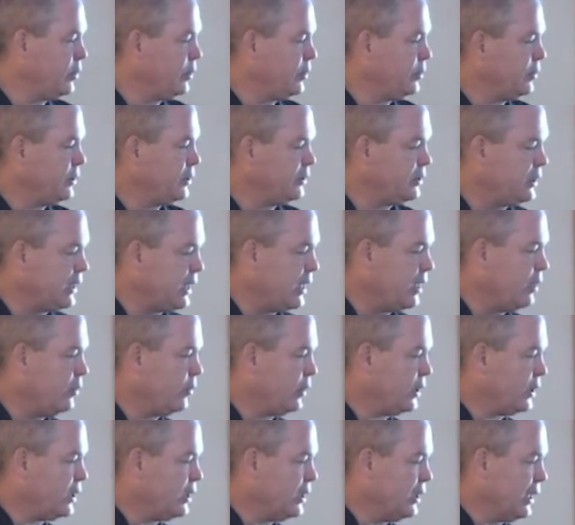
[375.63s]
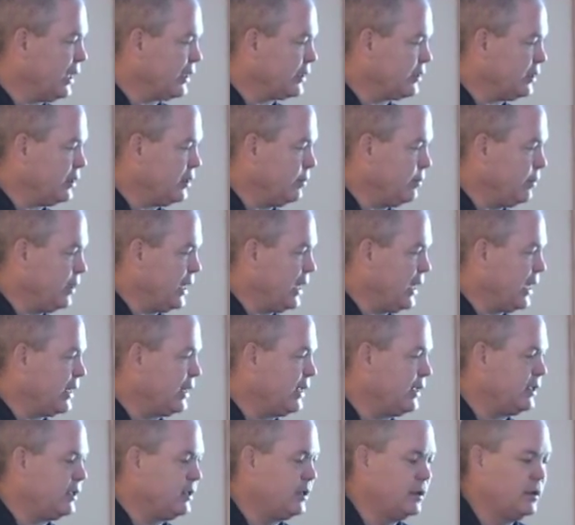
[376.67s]
we went down, we collected a
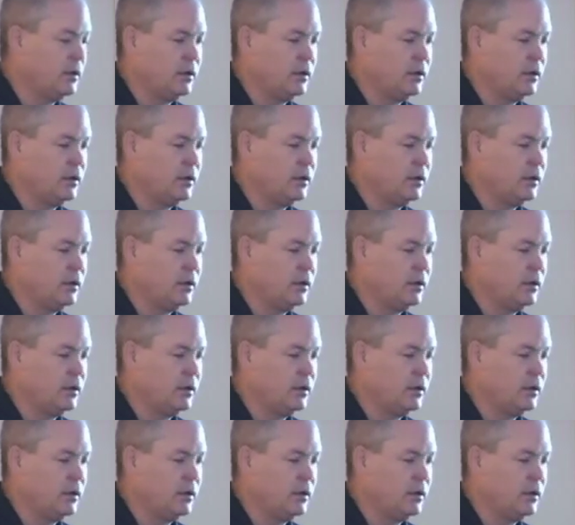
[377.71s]
body,